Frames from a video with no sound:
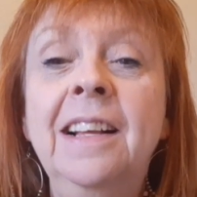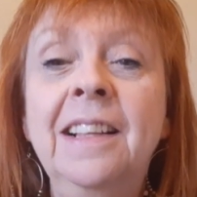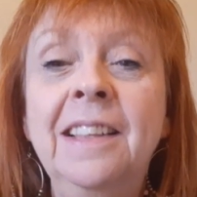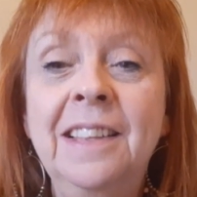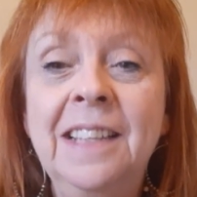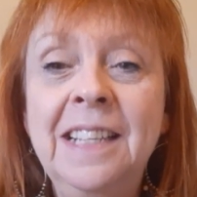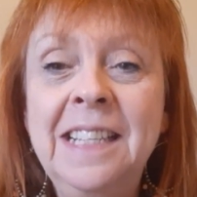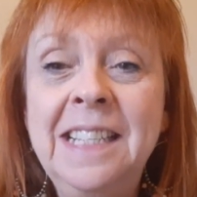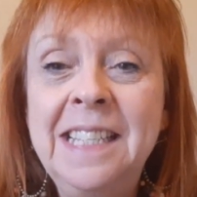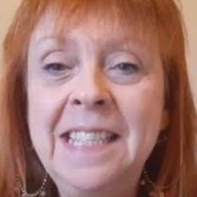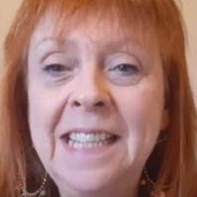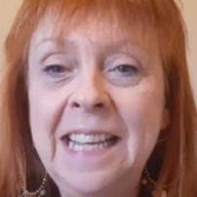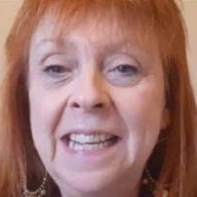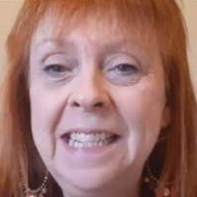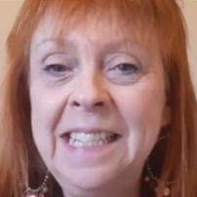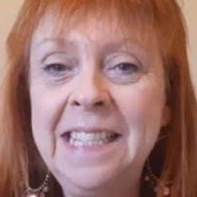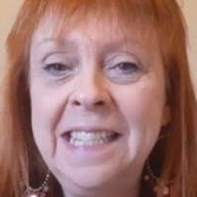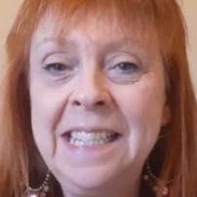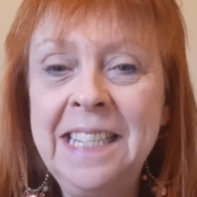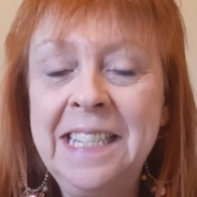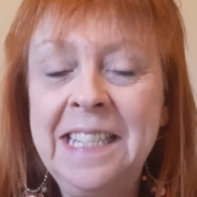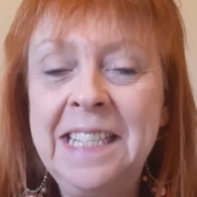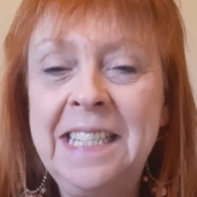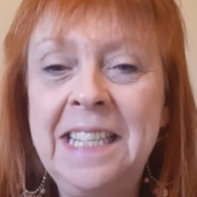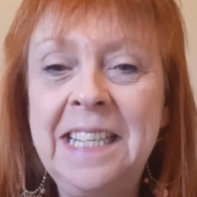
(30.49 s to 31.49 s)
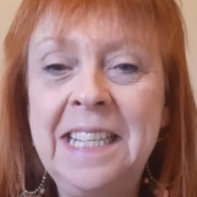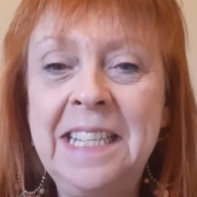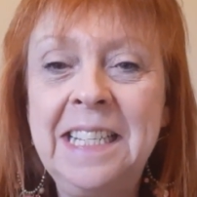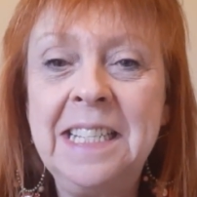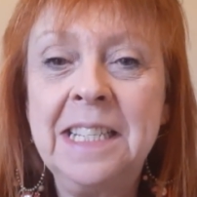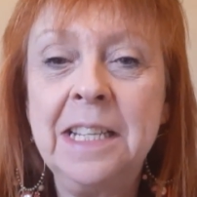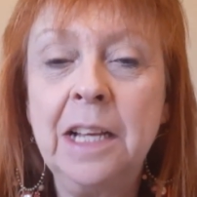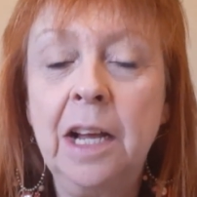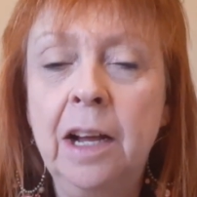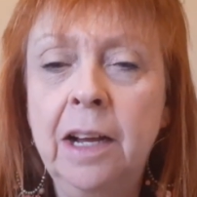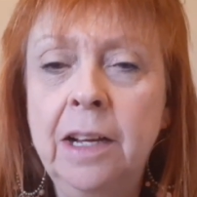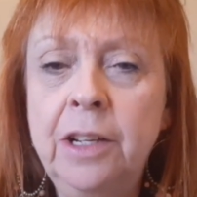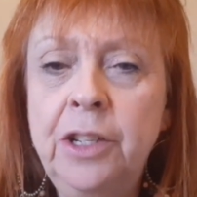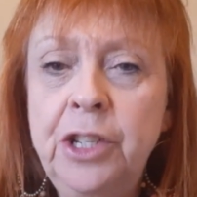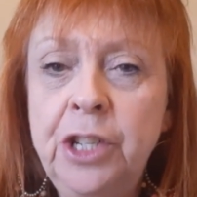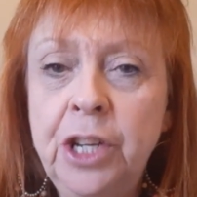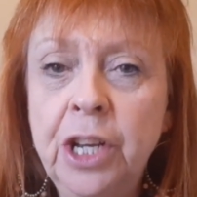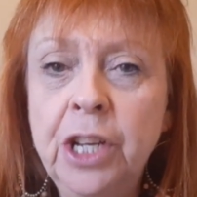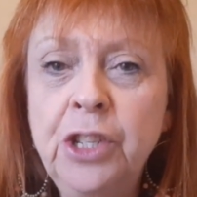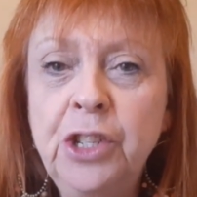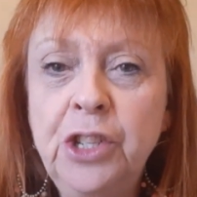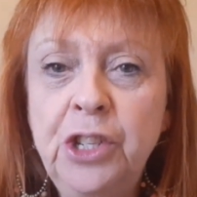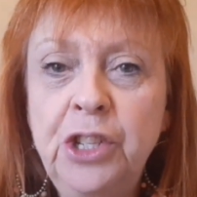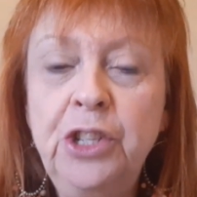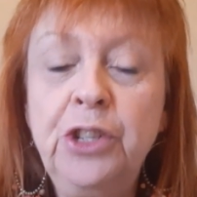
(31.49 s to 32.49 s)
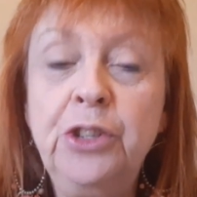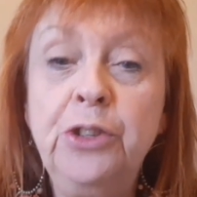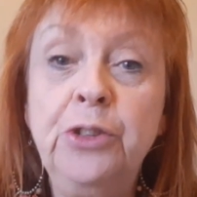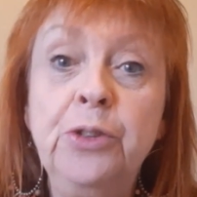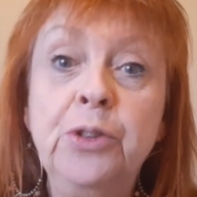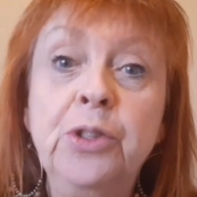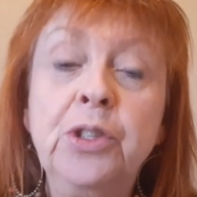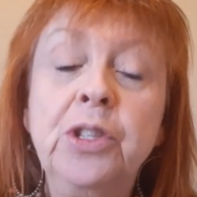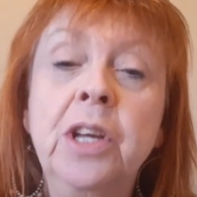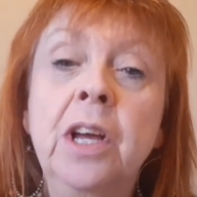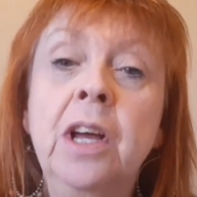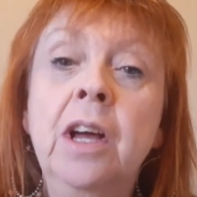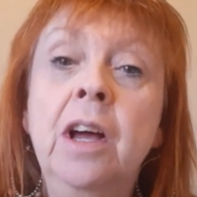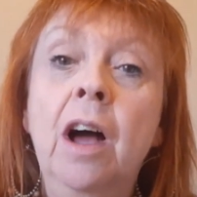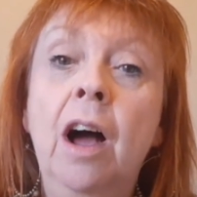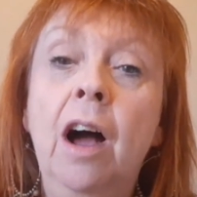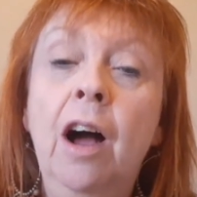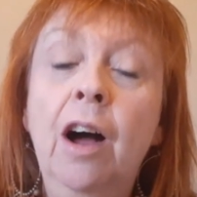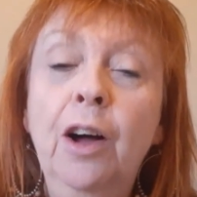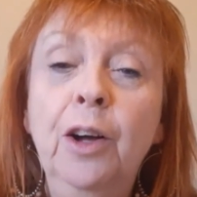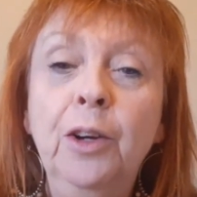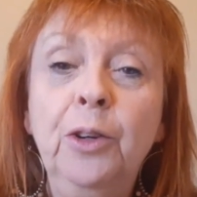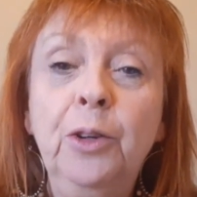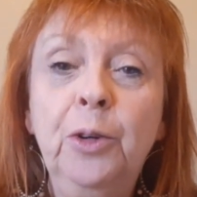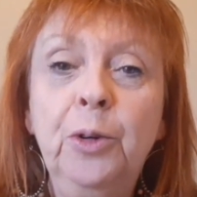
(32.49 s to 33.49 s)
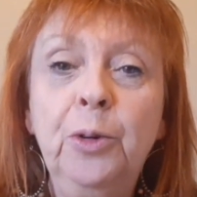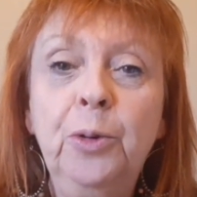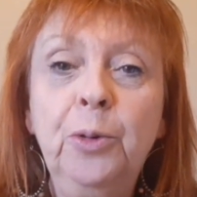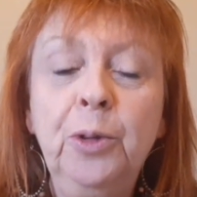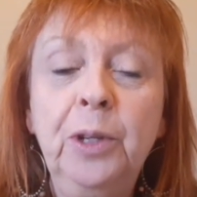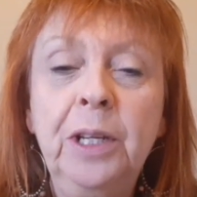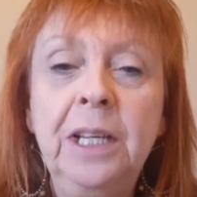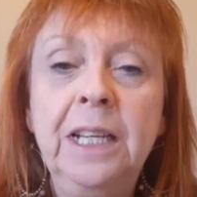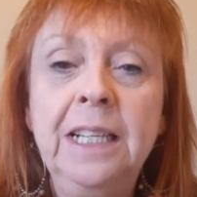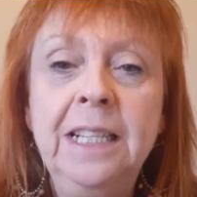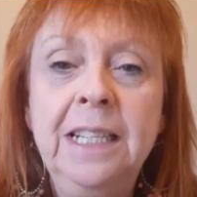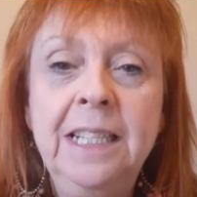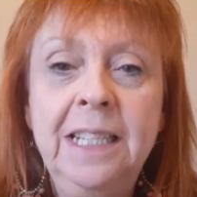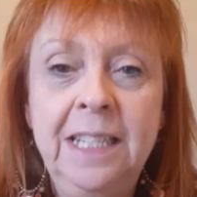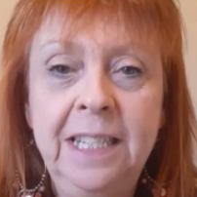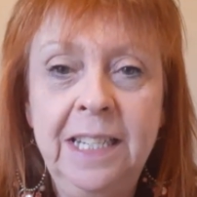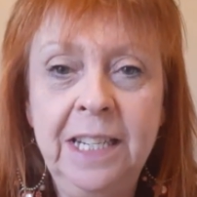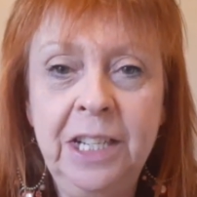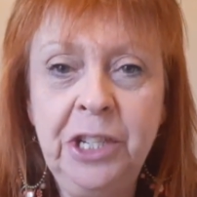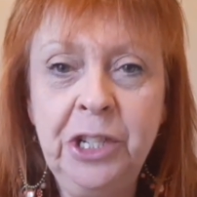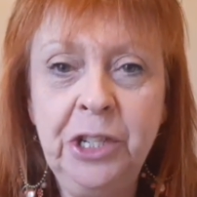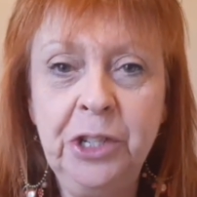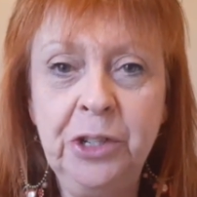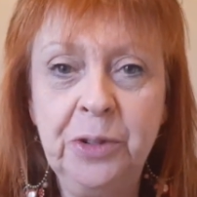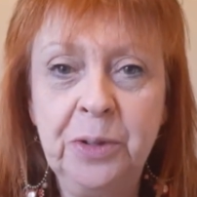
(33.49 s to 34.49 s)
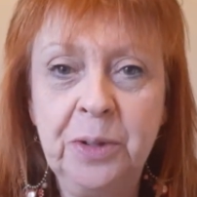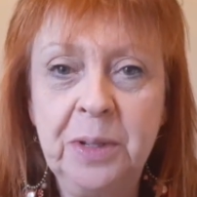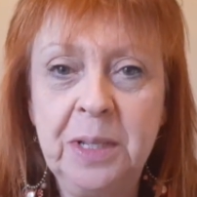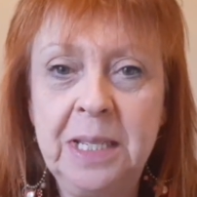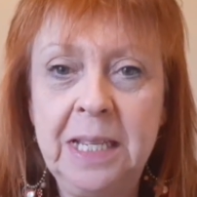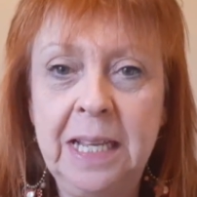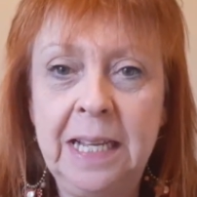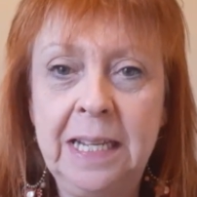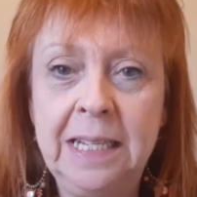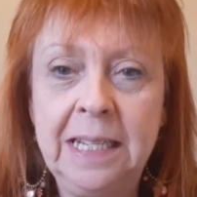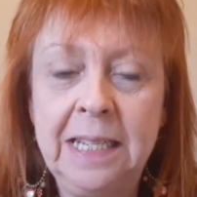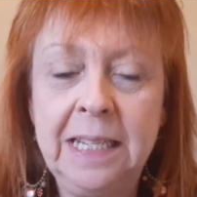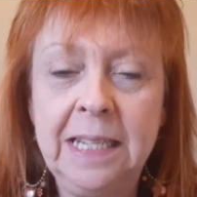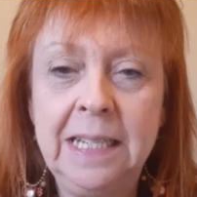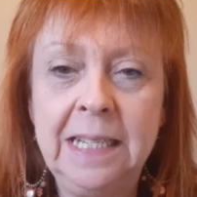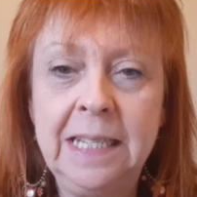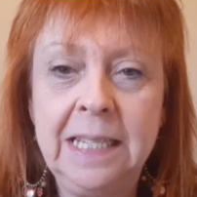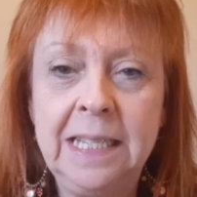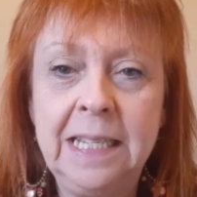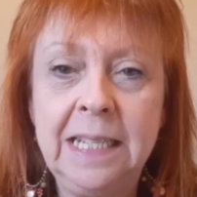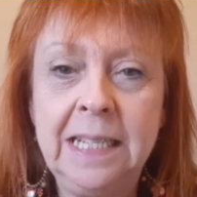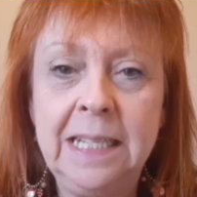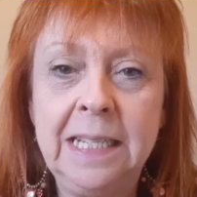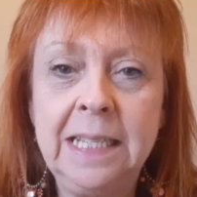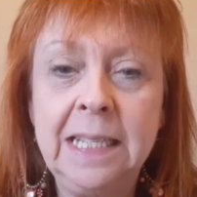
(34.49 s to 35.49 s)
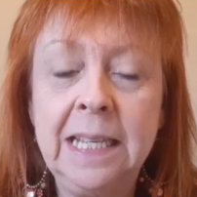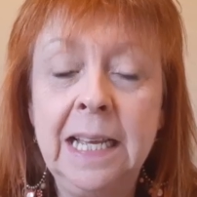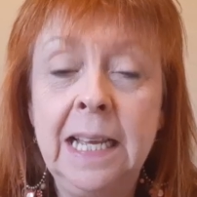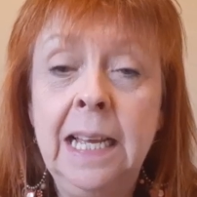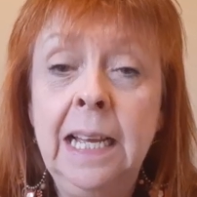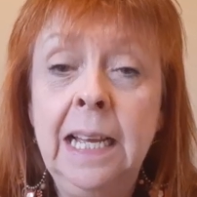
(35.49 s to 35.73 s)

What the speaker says: The sentences I just used are called conditional sentences,